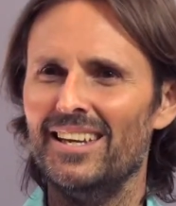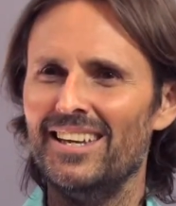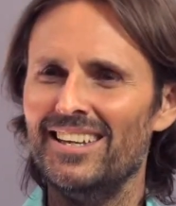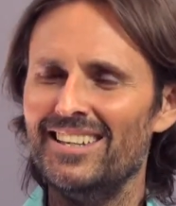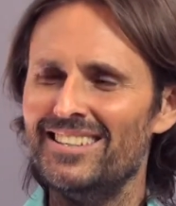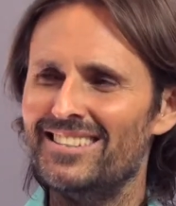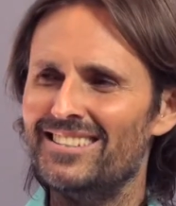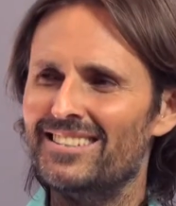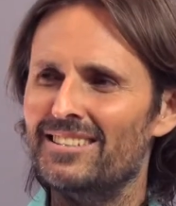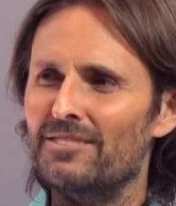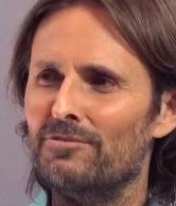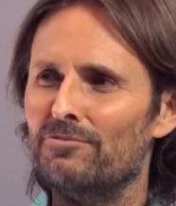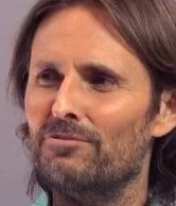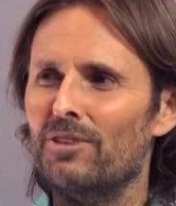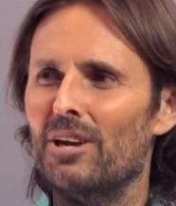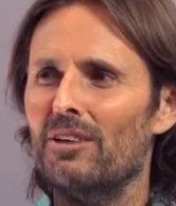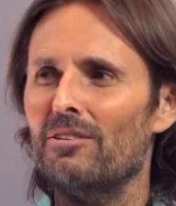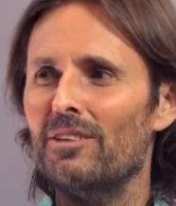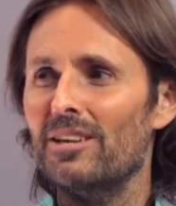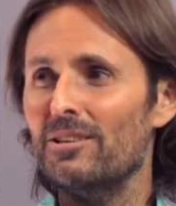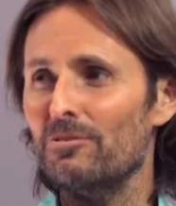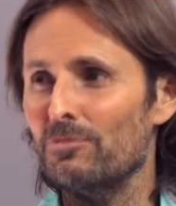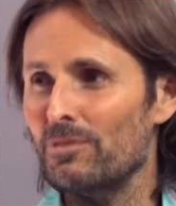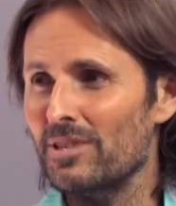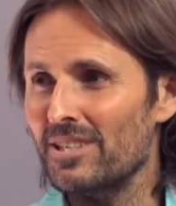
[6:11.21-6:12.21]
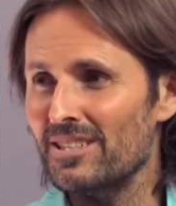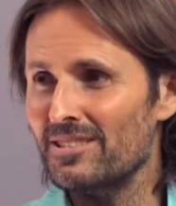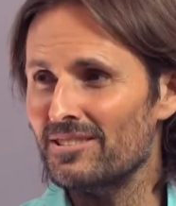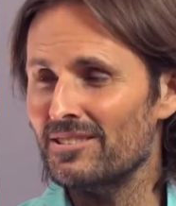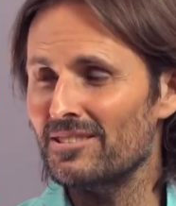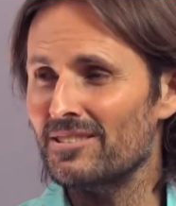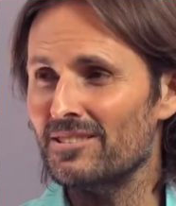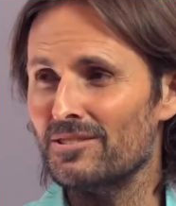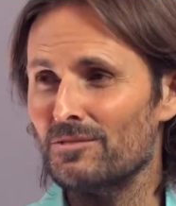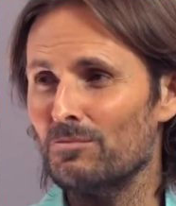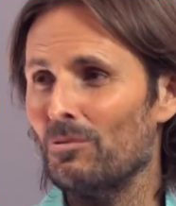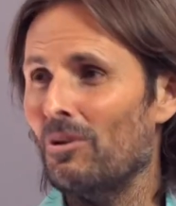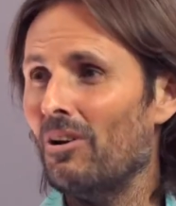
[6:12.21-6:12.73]
is the very
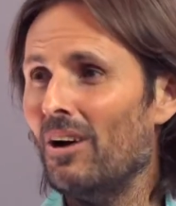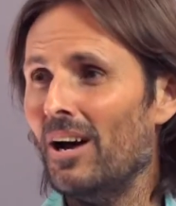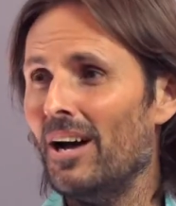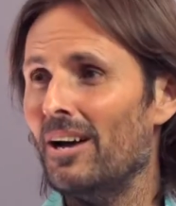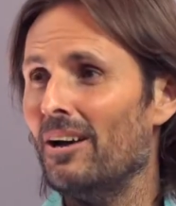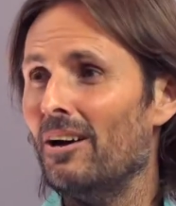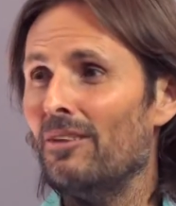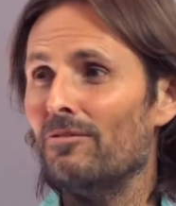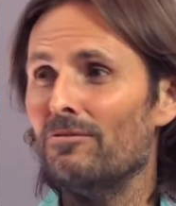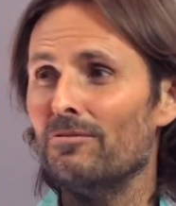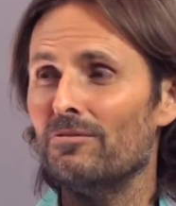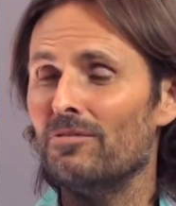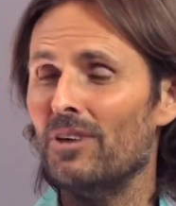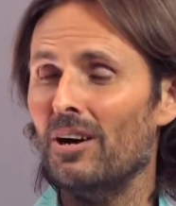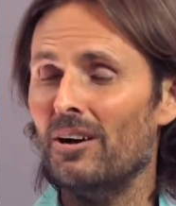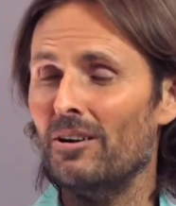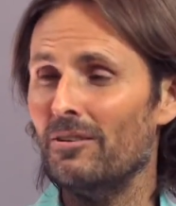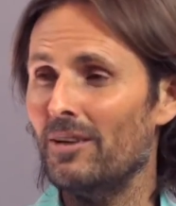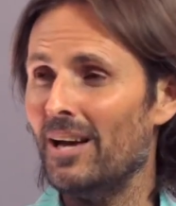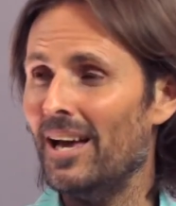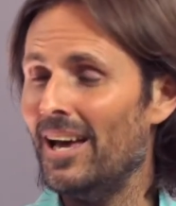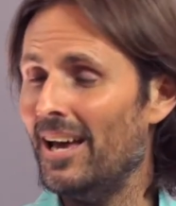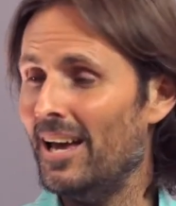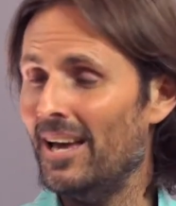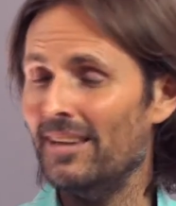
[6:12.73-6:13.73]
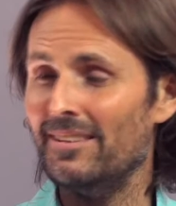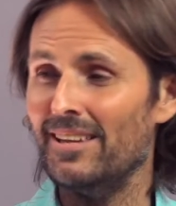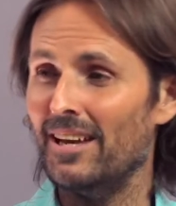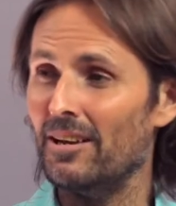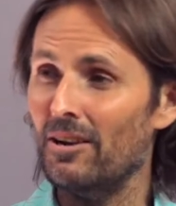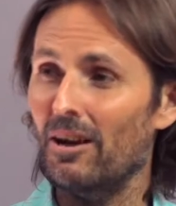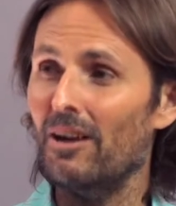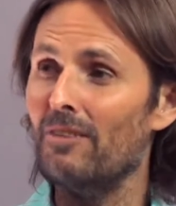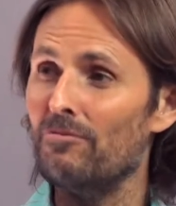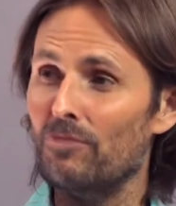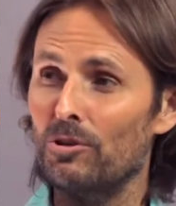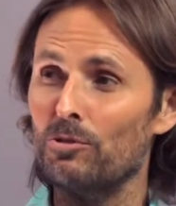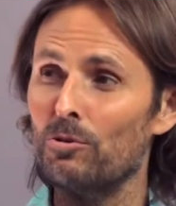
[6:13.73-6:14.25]
reasons why I've, uh,
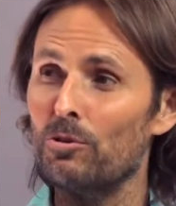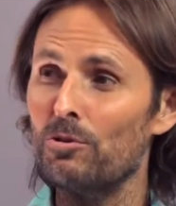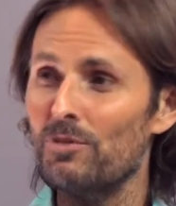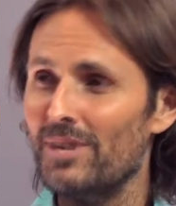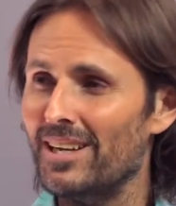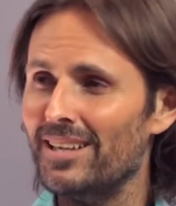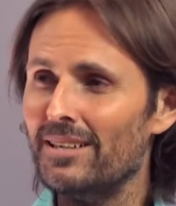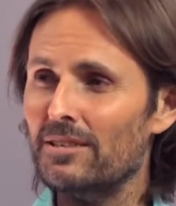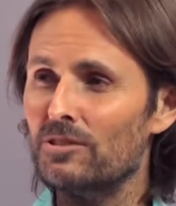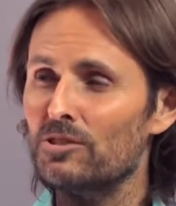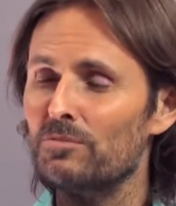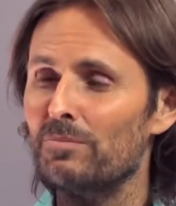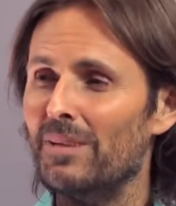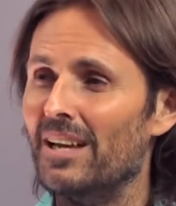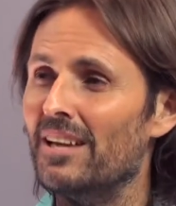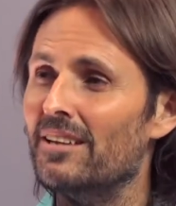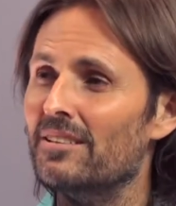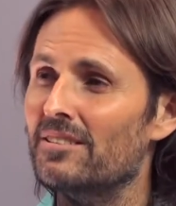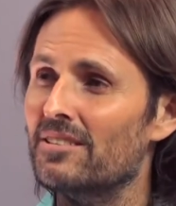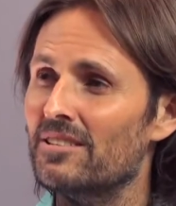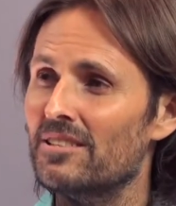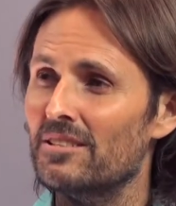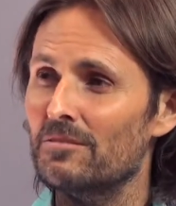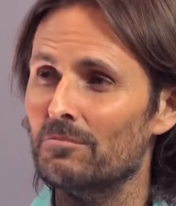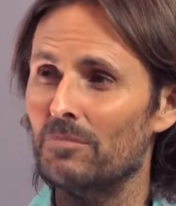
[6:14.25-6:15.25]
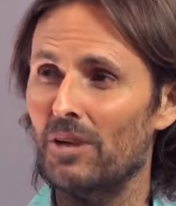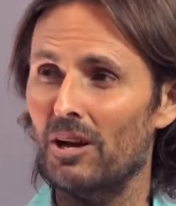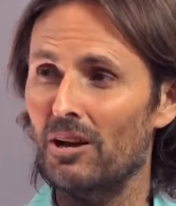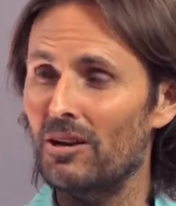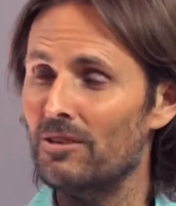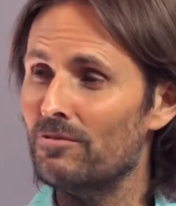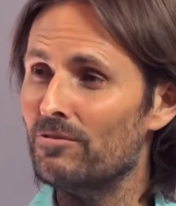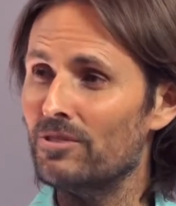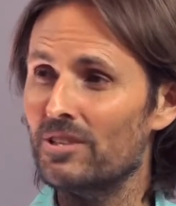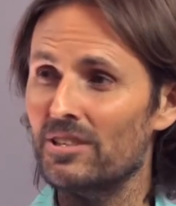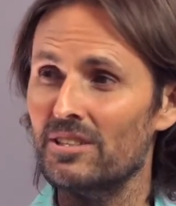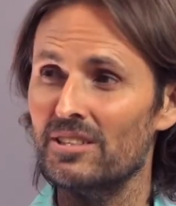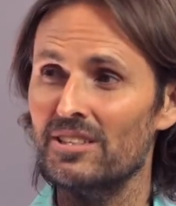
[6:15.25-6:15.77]
that I've already explained to them
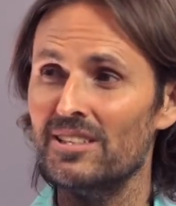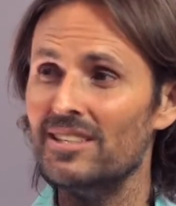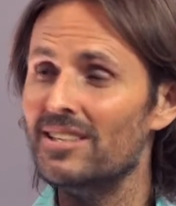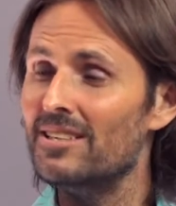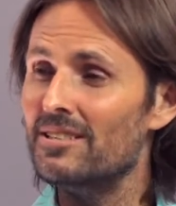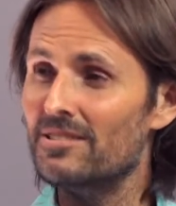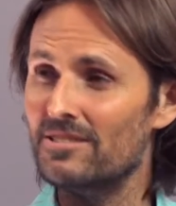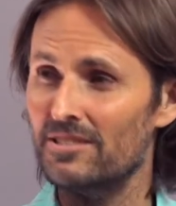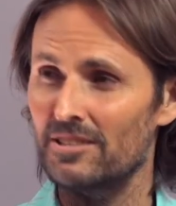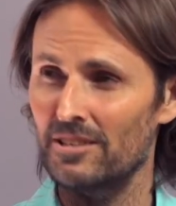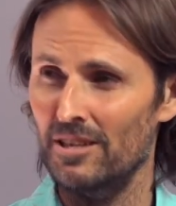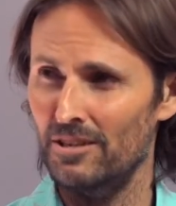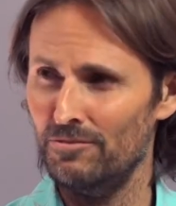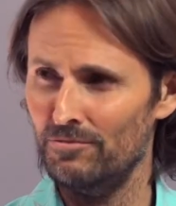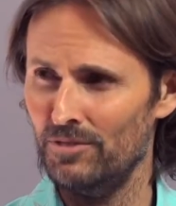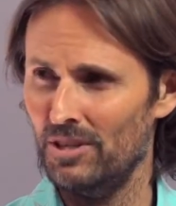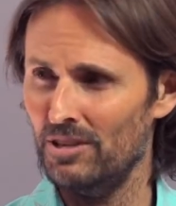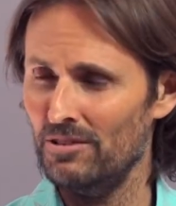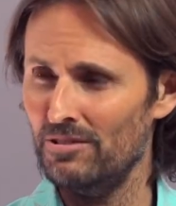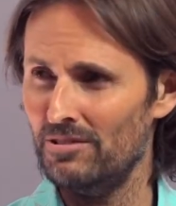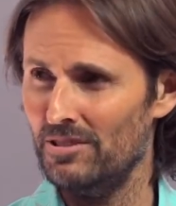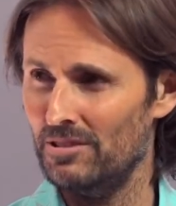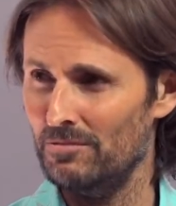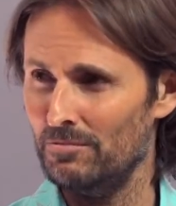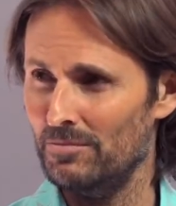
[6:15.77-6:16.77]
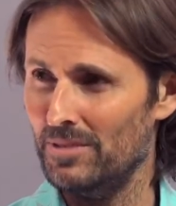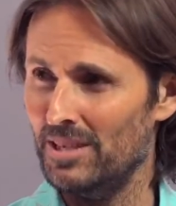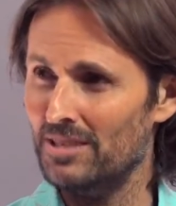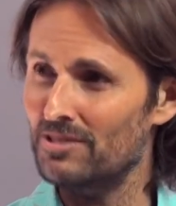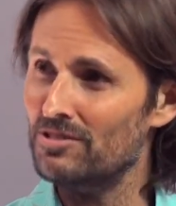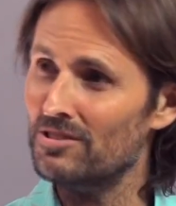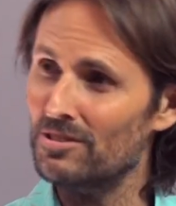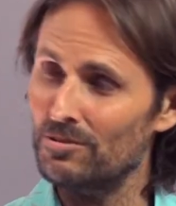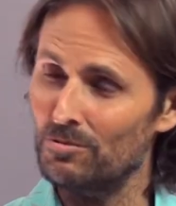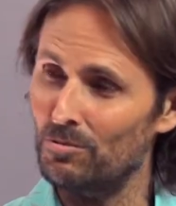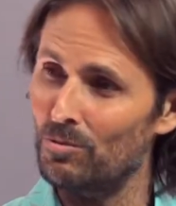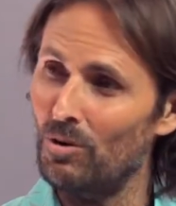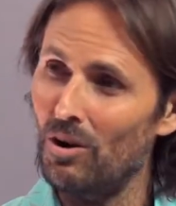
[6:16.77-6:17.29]
over the years that I've known them as
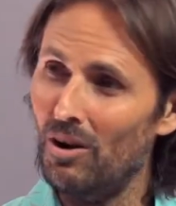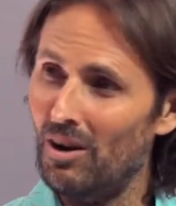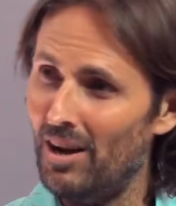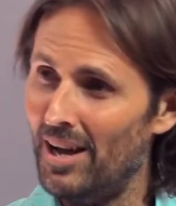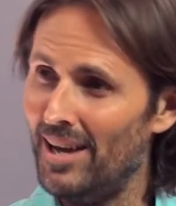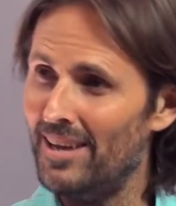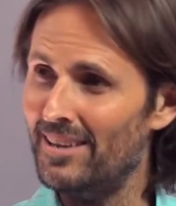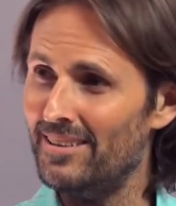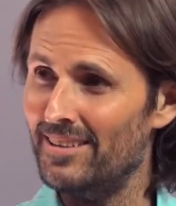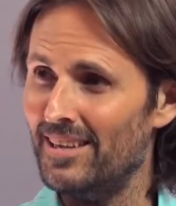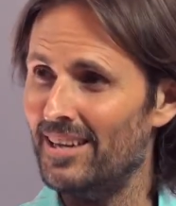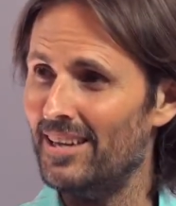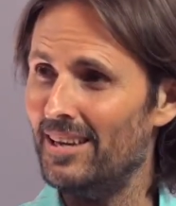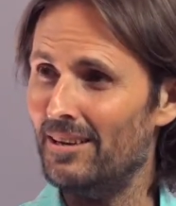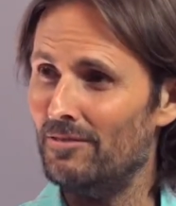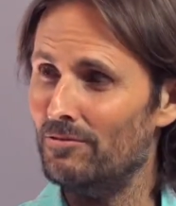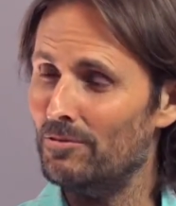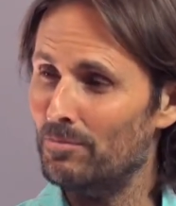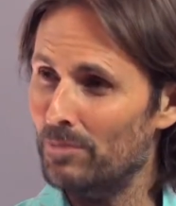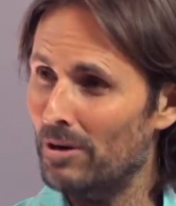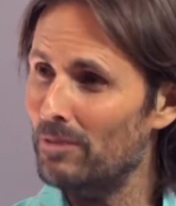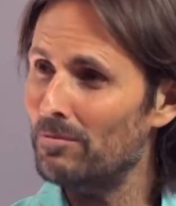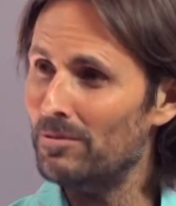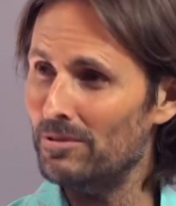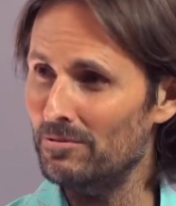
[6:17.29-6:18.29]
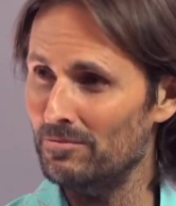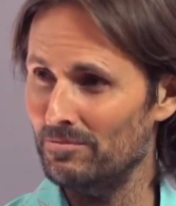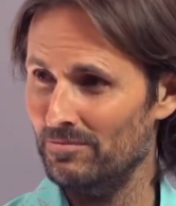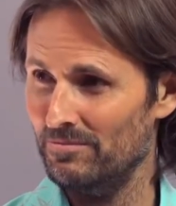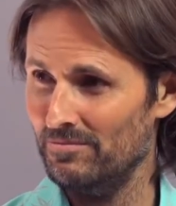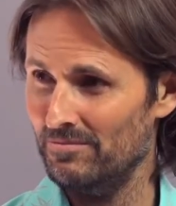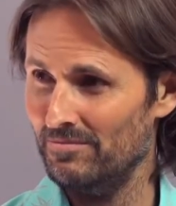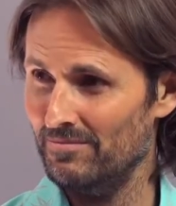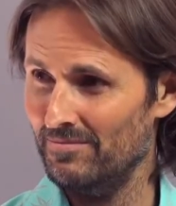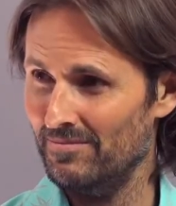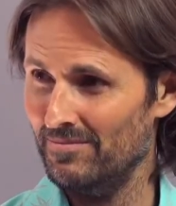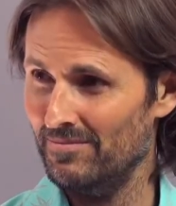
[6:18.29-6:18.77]
to why they have a problem.